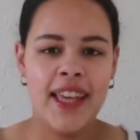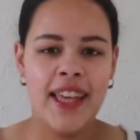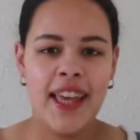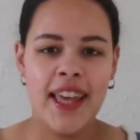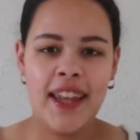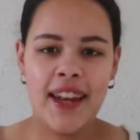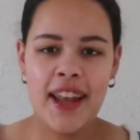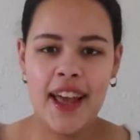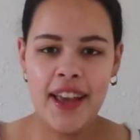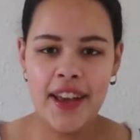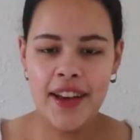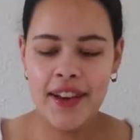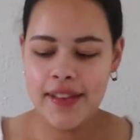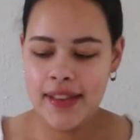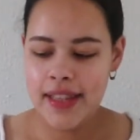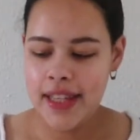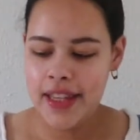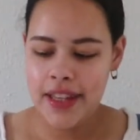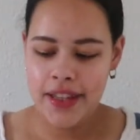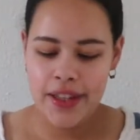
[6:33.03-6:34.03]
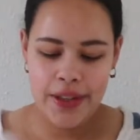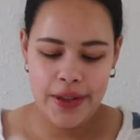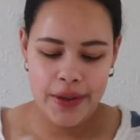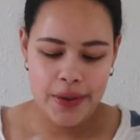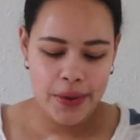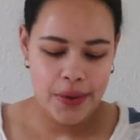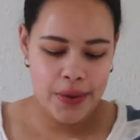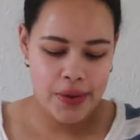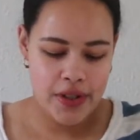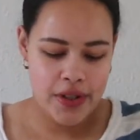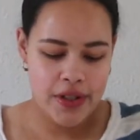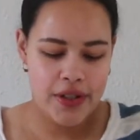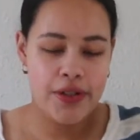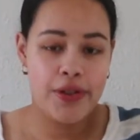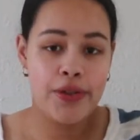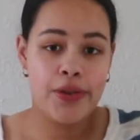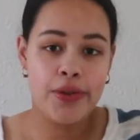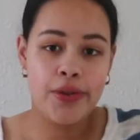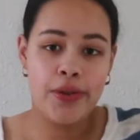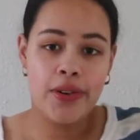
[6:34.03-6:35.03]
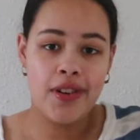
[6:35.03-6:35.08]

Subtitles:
And I only use 2